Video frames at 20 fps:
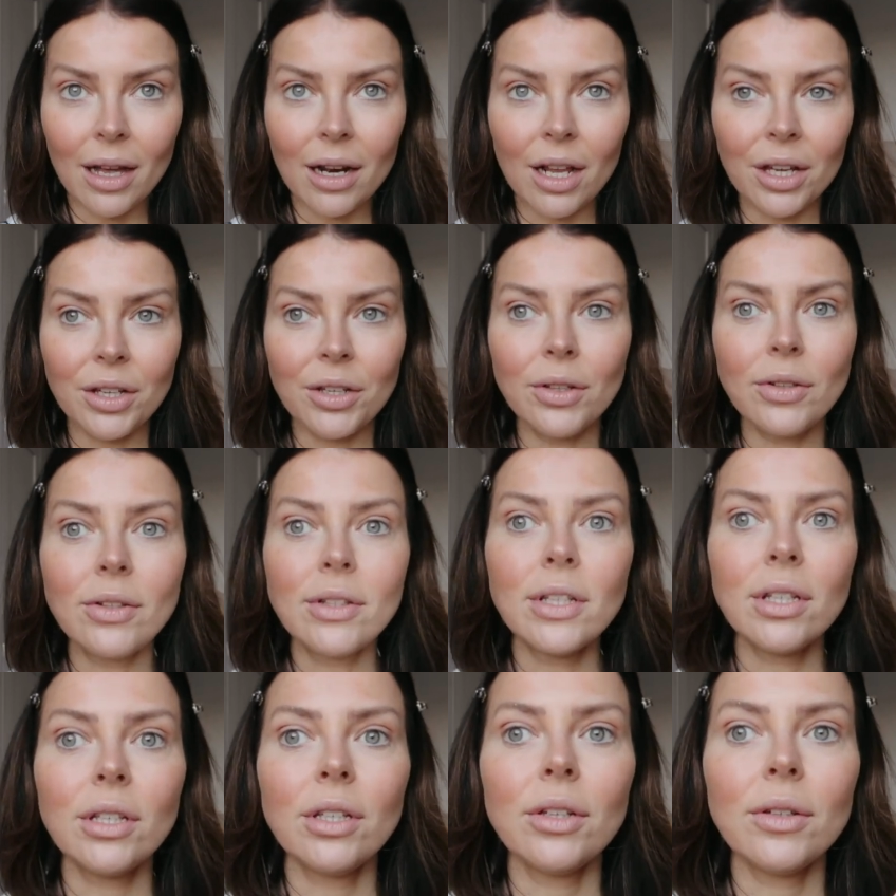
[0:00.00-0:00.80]
And I used
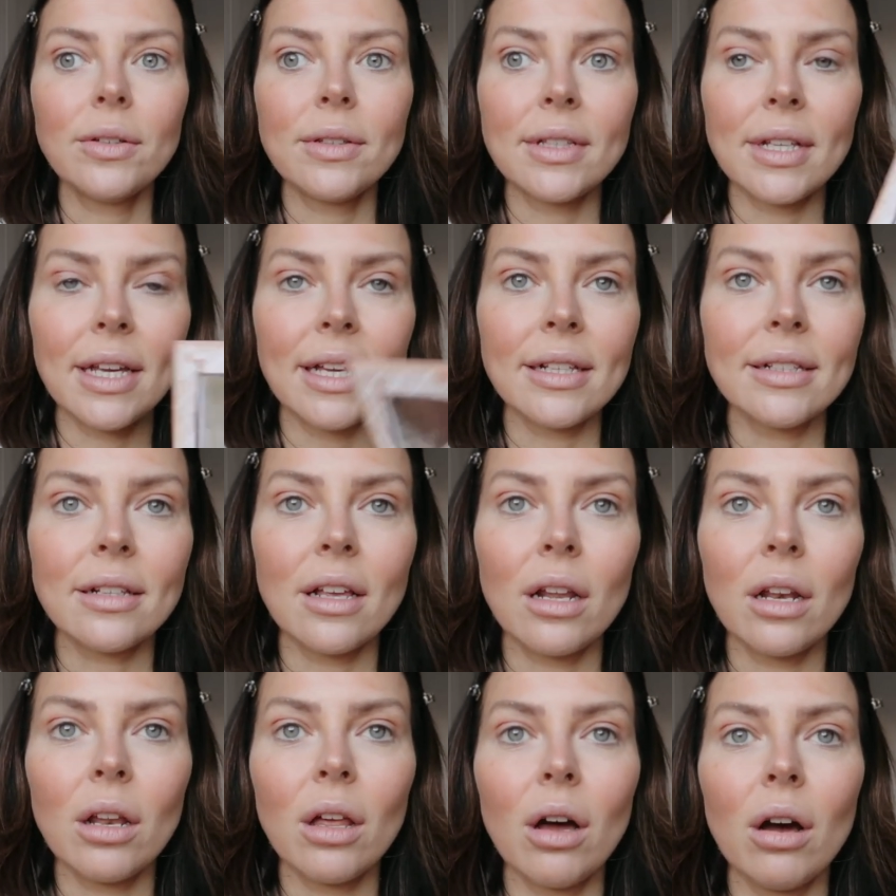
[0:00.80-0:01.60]
to use this
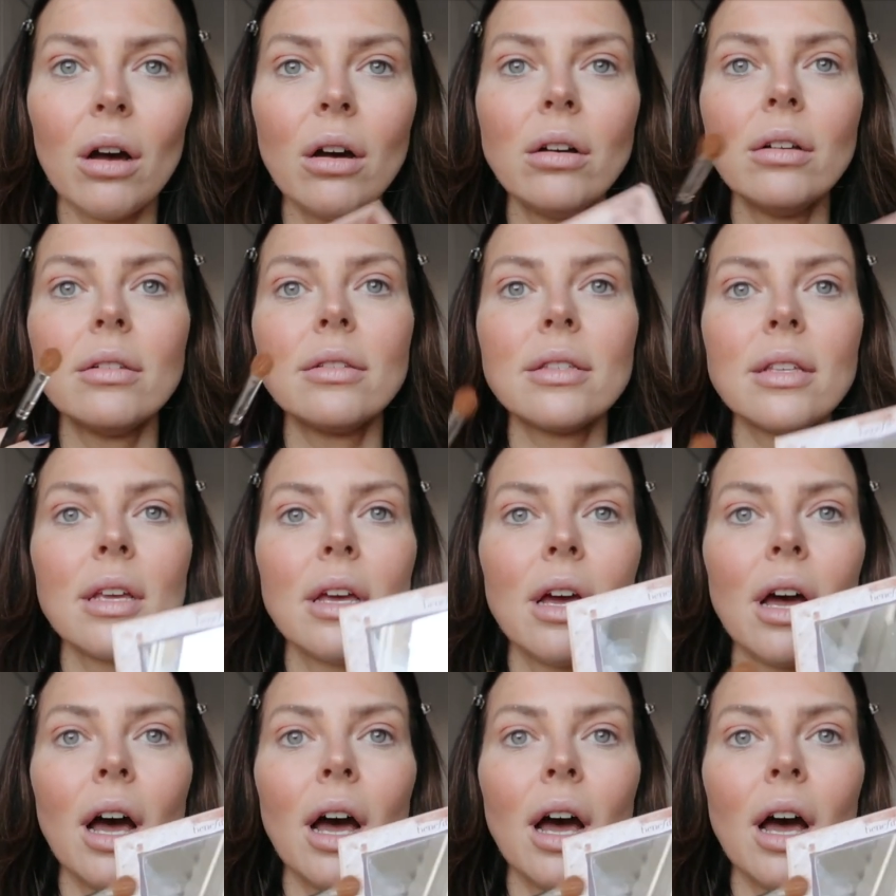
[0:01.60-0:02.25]
a lot.